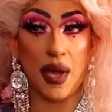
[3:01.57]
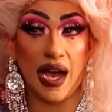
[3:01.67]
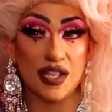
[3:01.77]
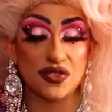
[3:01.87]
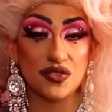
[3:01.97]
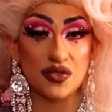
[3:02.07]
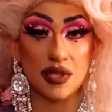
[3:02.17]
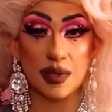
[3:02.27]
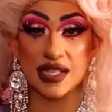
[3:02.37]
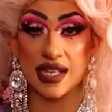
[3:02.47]

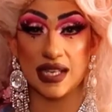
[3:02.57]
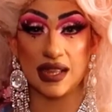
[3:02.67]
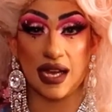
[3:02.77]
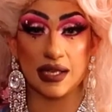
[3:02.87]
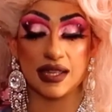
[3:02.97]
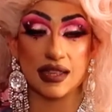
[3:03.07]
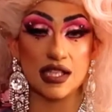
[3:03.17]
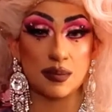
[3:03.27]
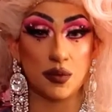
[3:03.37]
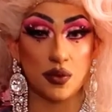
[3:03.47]
pageantry because I like
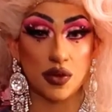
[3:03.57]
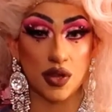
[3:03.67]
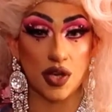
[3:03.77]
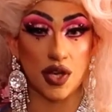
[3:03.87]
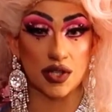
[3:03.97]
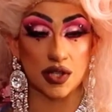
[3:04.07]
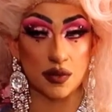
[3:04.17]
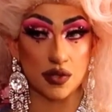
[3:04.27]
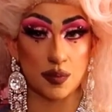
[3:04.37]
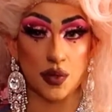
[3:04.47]
the smooth look,
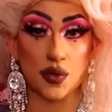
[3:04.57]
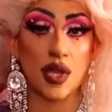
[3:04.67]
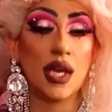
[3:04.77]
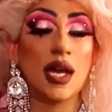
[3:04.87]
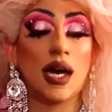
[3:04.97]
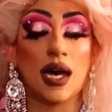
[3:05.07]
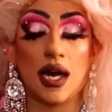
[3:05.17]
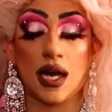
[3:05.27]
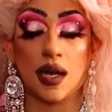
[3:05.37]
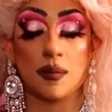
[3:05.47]
the smooth
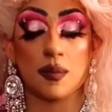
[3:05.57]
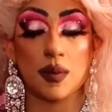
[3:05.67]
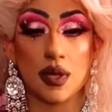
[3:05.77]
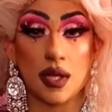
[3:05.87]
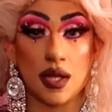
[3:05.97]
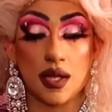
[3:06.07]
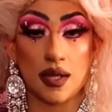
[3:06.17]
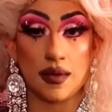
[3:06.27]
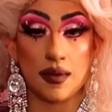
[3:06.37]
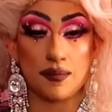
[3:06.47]
um,
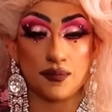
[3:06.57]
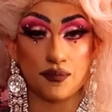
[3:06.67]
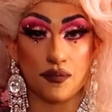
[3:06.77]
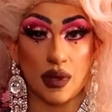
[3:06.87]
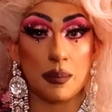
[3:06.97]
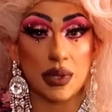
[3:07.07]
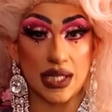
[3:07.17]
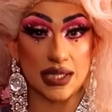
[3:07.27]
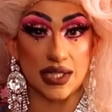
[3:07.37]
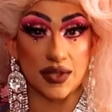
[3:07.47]

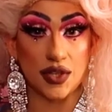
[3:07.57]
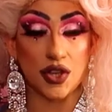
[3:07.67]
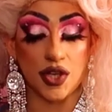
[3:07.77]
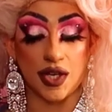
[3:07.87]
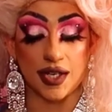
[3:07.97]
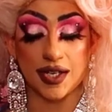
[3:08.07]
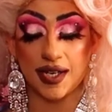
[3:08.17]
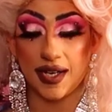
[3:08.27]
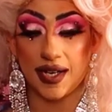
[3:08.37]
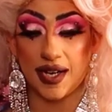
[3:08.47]
blended look.
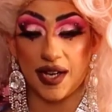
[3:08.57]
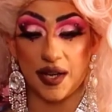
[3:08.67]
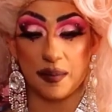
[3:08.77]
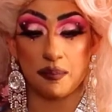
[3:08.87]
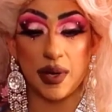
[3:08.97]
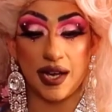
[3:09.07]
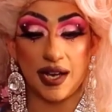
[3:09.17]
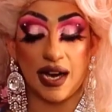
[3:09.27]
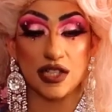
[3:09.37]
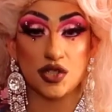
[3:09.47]
Uh,
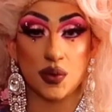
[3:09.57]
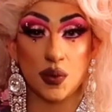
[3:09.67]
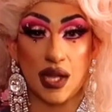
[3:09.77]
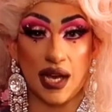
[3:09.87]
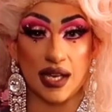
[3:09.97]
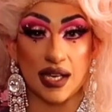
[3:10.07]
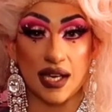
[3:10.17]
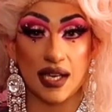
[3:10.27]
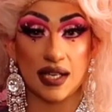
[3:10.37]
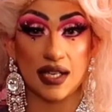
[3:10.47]
but I do like
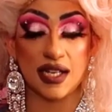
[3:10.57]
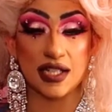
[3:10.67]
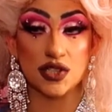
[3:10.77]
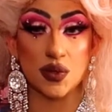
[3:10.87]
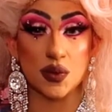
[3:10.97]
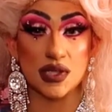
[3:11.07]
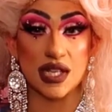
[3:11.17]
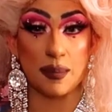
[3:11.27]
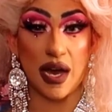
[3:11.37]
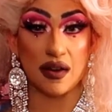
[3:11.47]
getting to
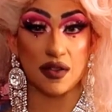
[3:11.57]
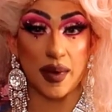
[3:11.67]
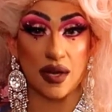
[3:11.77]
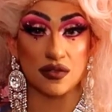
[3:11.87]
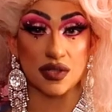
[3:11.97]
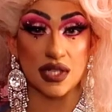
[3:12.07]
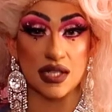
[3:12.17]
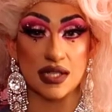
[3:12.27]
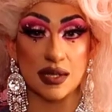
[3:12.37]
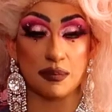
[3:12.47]
step out of the
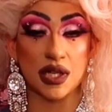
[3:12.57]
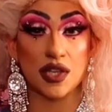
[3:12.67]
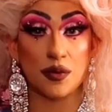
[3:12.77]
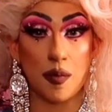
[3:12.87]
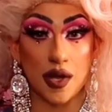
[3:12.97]
boundaries and be a little